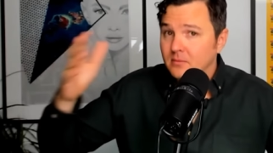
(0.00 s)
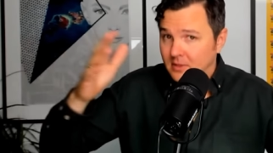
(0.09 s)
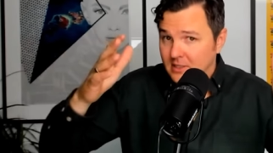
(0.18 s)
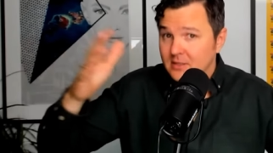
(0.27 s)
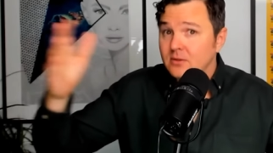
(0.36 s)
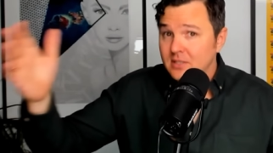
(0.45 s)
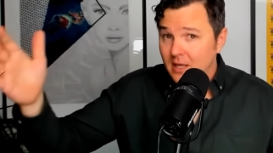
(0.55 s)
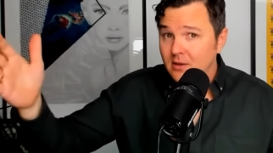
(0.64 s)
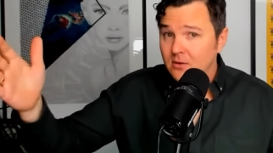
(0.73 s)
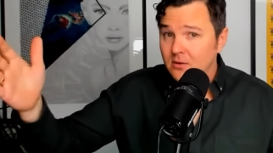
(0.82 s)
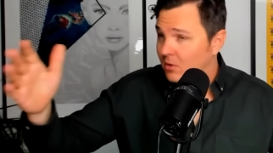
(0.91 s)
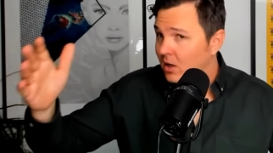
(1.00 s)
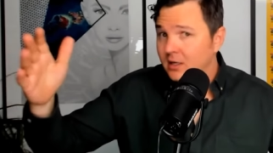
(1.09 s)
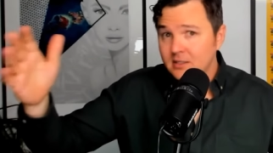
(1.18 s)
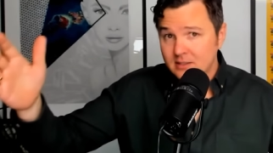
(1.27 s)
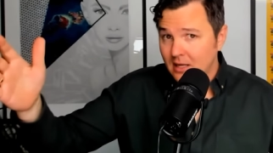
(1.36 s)
Because it'll tell you. The
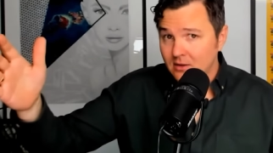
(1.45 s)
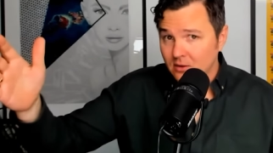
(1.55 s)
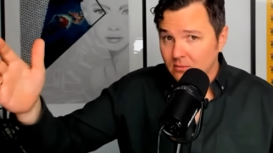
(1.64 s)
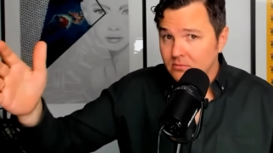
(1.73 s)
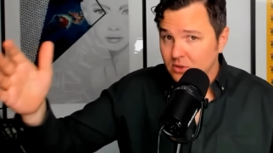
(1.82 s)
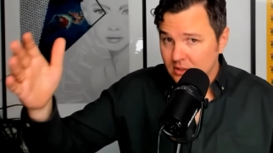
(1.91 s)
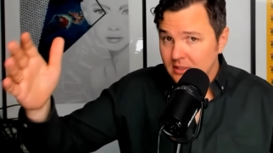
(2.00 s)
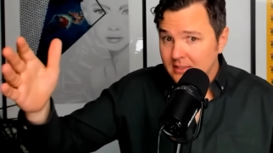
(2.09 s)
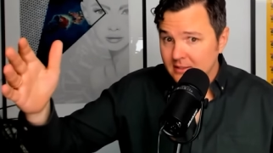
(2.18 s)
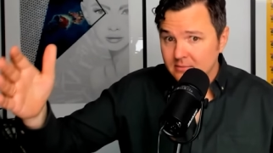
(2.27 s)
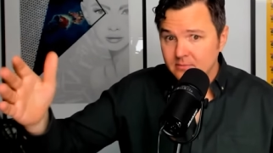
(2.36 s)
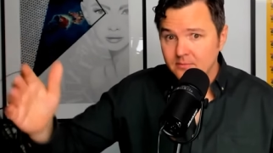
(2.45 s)
markets tell you. Just listen.